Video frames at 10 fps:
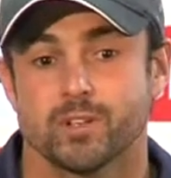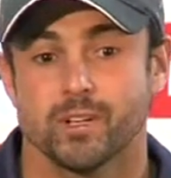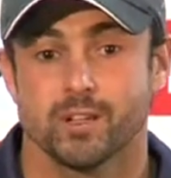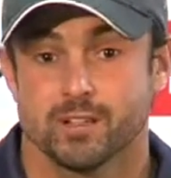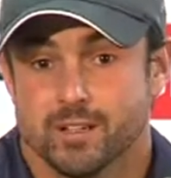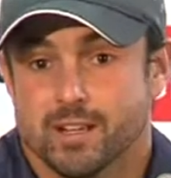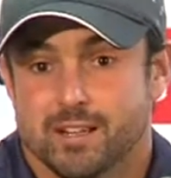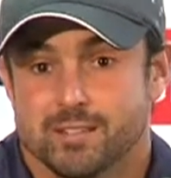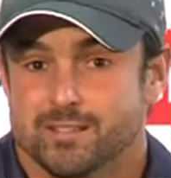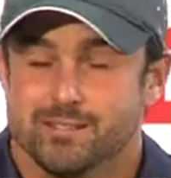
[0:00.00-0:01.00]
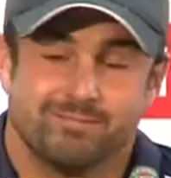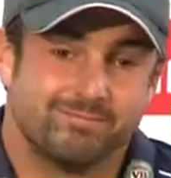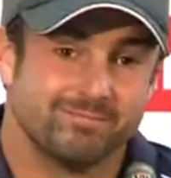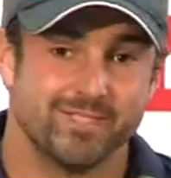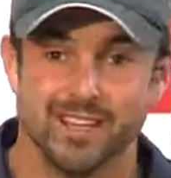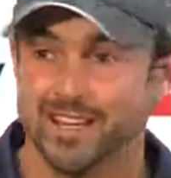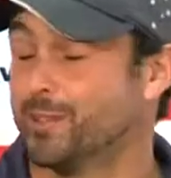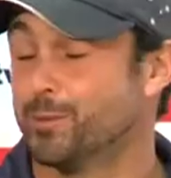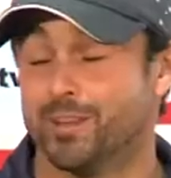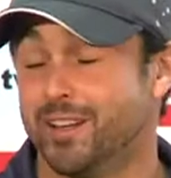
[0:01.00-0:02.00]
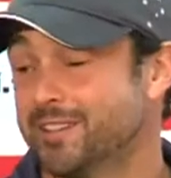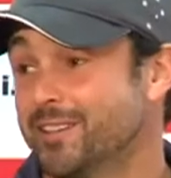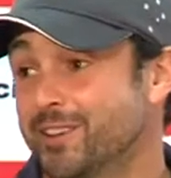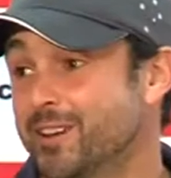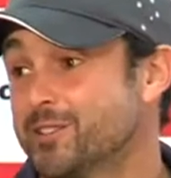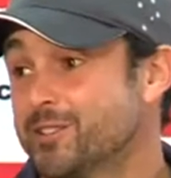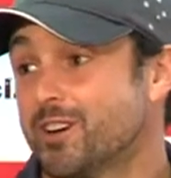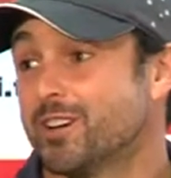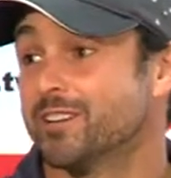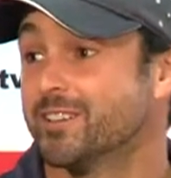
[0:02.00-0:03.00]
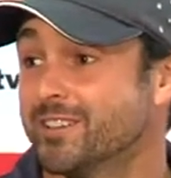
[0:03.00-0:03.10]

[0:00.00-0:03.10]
yeah, a little bit of luck never goes astray.